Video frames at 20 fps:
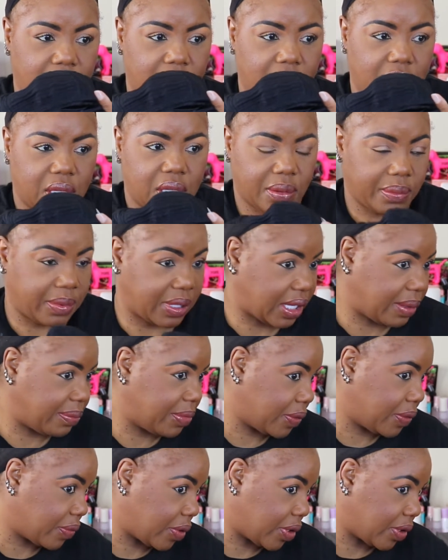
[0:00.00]
Yeah, but I've
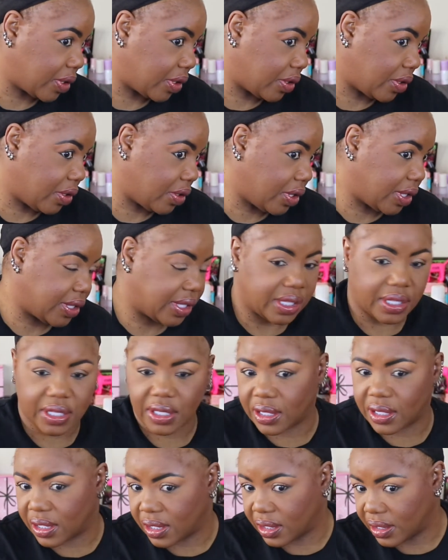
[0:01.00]
been working hard to
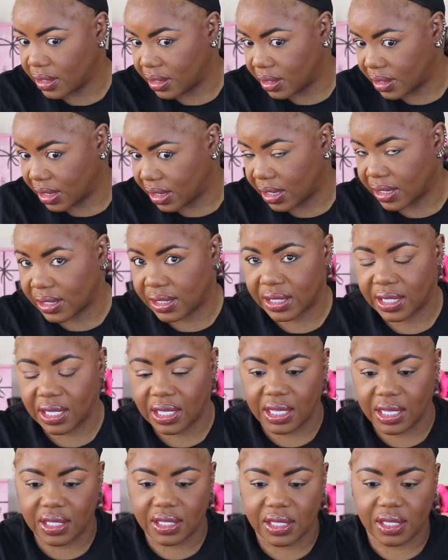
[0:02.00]
get these little taste of
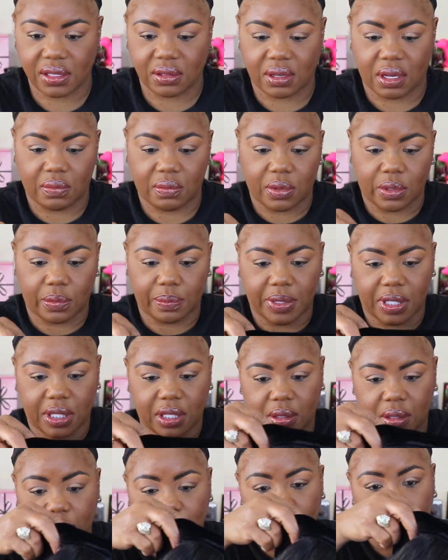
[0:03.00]
edges, so I won't be
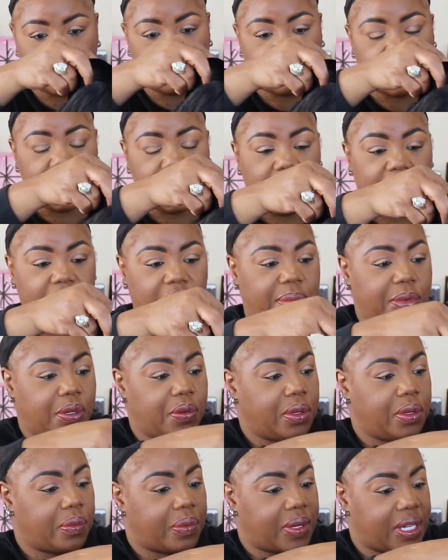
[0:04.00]
using them. Let me
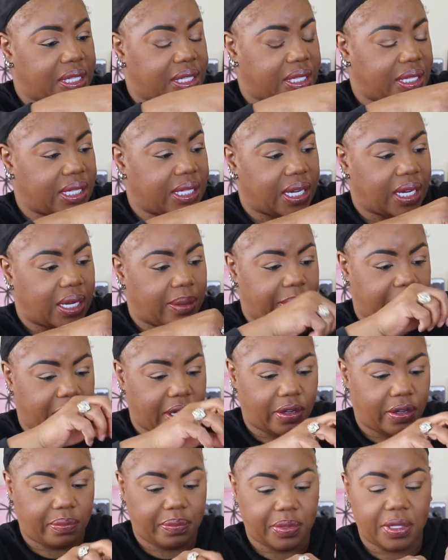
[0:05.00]
quit wasting time and
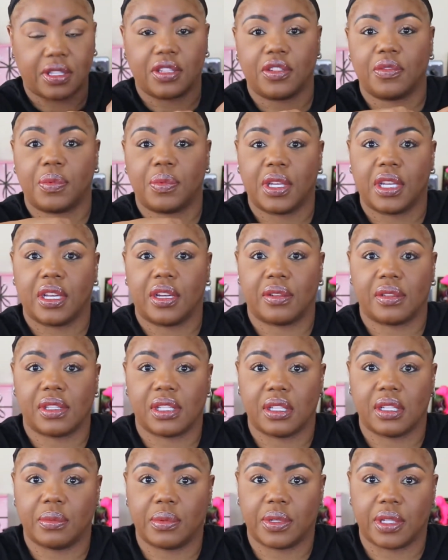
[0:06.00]
go and put this wig on and
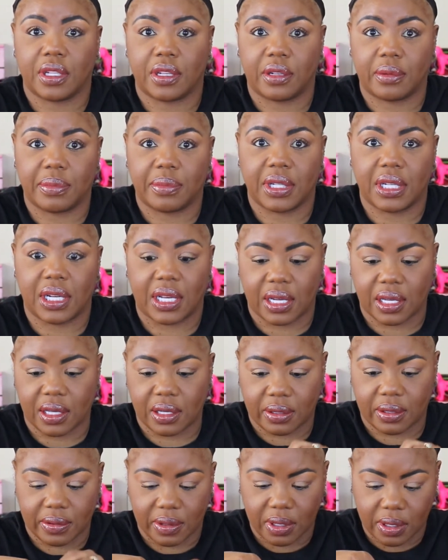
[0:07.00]
see what it's going to be like.
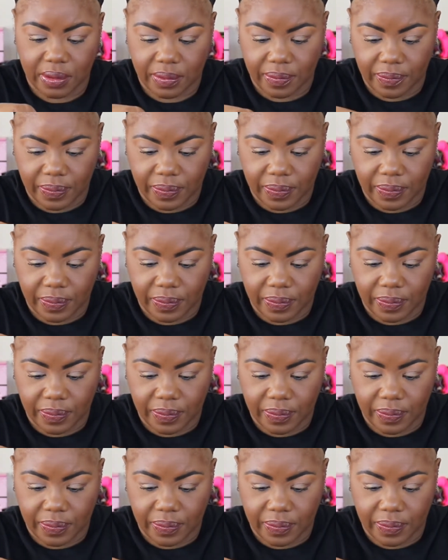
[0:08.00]
All right.